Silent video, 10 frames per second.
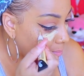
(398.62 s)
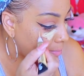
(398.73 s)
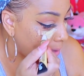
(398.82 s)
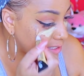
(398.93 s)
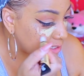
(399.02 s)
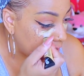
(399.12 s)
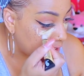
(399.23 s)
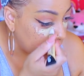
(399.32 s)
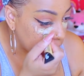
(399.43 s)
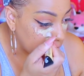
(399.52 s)
my
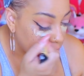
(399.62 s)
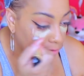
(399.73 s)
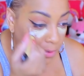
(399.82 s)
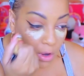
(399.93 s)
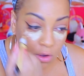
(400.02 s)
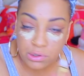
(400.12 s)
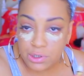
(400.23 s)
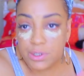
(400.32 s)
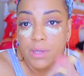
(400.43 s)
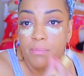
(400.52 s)
skin is a little bit
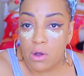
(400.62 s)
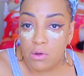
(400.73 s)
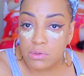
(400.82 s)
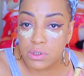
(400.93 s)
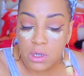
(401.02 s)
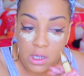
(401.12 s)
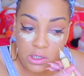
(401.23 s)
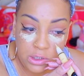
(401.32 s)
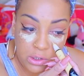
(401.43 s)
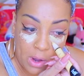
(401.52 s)
older than most,
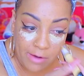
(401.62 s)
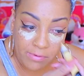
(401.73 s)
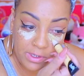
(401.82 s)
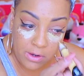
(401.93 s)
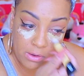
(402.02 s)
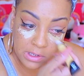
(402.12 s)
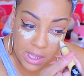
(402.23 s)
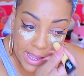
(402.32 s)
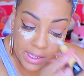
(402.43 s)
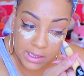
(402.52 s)
so I really don't
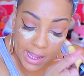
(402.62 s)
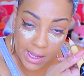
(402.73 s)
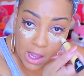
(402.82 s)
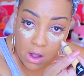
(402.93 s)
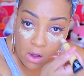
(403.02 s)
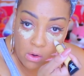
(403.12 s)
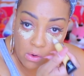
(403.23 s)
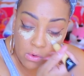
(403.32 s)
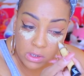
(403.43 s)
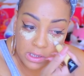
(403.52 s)
like a
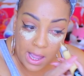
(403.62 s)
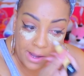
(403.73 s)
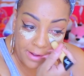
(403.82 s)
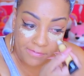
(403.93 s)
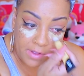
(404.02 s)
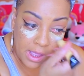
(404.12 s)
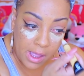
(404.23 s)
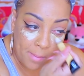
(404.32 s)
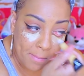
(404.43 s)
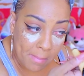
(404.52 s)
whole lot of
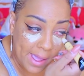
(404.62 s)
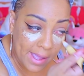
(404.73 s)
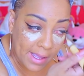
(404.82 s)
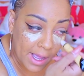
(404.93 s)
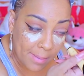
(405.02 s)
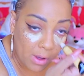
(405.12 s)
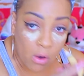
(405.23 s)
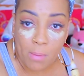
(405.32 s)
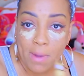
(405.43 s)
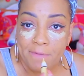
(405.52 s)
makeup
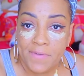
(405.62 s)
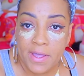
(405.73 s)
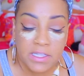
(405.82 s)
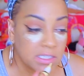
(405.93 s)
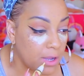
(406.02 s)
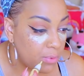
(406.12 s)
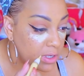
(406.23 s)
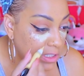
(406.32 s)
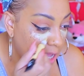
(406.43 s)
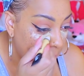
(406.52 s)
on my face at
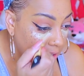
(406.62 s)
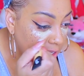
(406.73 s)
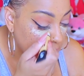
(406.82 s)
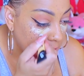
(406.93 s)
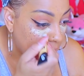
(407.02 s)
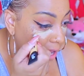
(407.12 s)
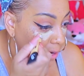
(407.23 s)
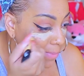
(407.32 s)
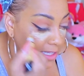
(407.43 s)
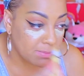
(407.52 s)
one time because it
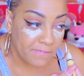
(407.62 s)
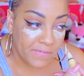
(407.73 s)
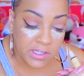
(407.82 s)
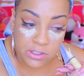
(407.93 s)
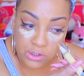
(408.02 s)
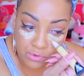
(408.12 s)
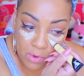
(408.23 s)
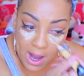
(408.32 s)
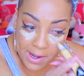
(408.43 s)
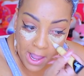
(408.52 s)
kind of makes my face look
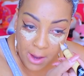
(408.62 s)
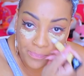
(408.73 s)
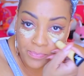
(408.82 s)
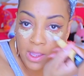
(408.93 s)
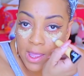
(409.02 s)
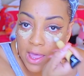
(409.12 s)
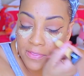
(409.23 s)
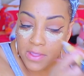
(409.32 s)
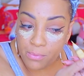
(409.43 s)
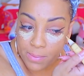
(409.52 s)
dried out.
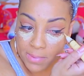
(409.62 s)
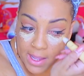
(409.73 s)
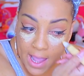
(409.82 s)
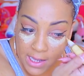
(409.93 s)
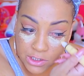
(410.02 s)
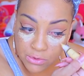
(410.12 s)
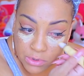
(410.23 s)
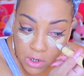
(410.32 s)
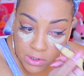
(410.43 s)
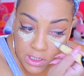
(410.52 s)
And then with me, I do
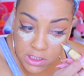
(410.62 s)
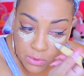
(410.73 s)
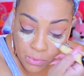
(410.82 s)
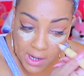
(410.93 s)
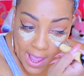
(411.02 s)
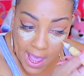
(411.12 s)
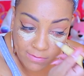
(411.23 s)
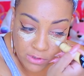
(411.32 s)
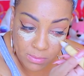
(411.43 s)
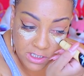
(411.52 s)
notice when I
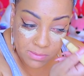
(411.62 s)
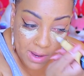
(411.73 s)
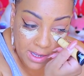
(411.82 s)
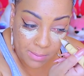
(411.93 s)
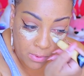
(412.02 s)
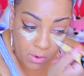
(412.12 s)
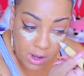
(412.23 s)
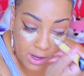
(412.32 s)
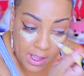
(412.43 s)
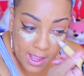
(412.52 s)
have too much makeup
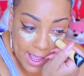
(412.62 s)
on,